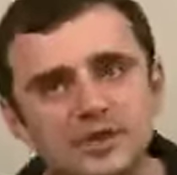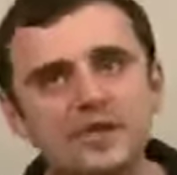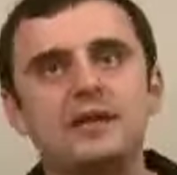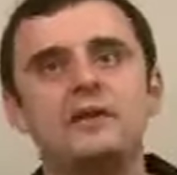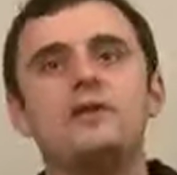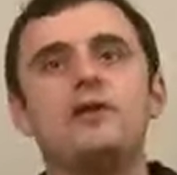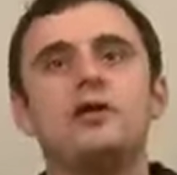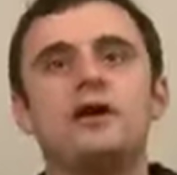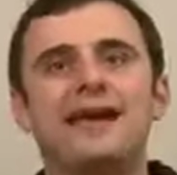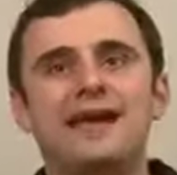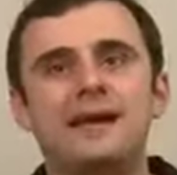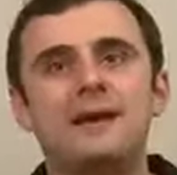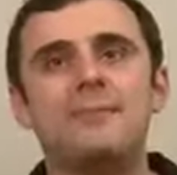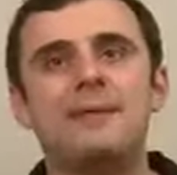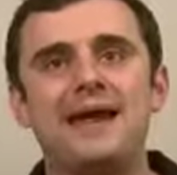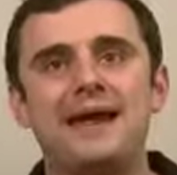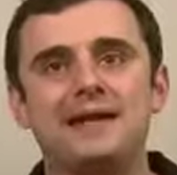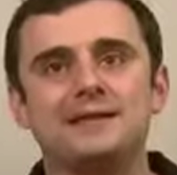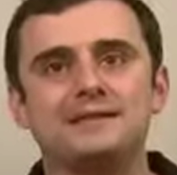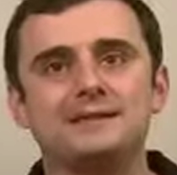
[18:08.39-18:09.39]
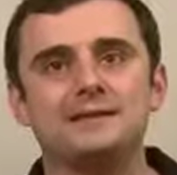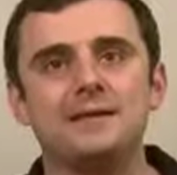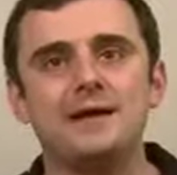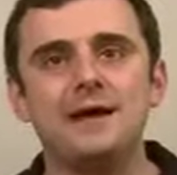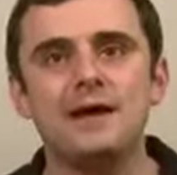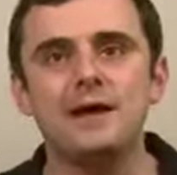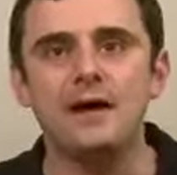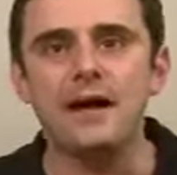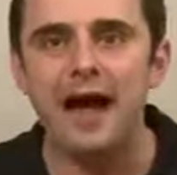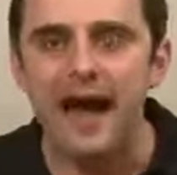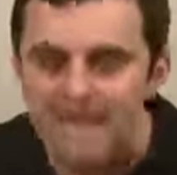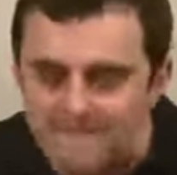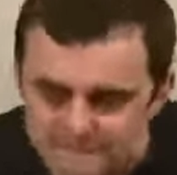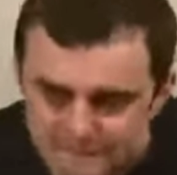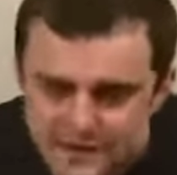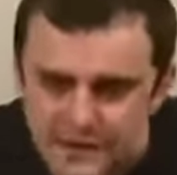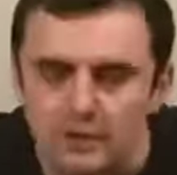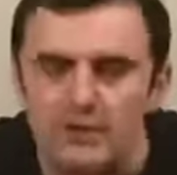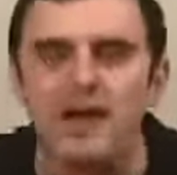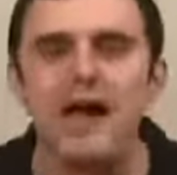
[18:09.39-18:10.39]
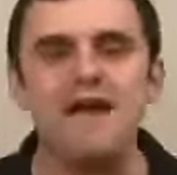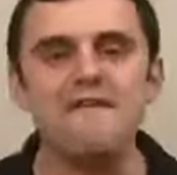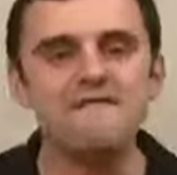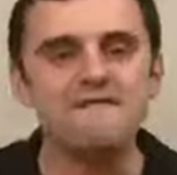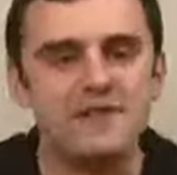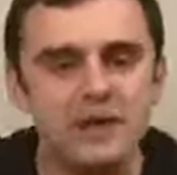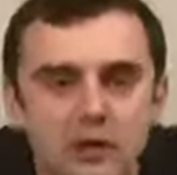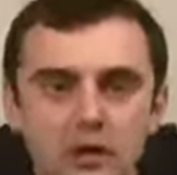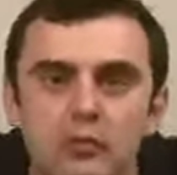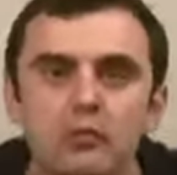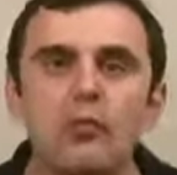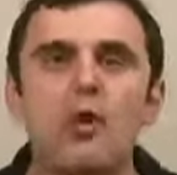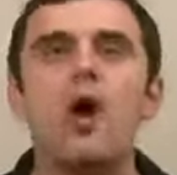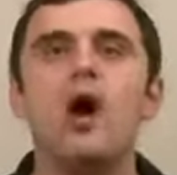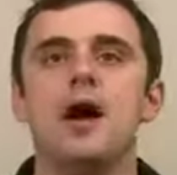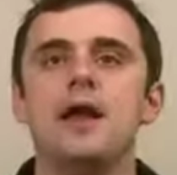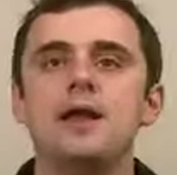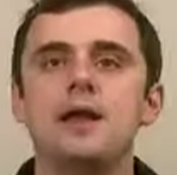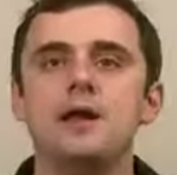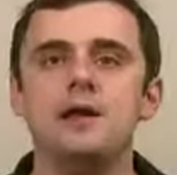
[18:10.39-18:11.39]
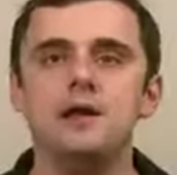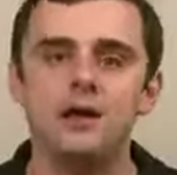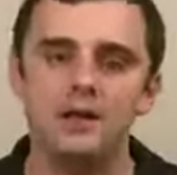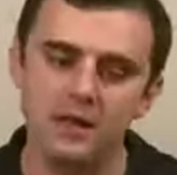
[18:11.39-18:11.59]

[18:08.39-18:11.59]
you need a little kick in the pants. I feel I feel a run.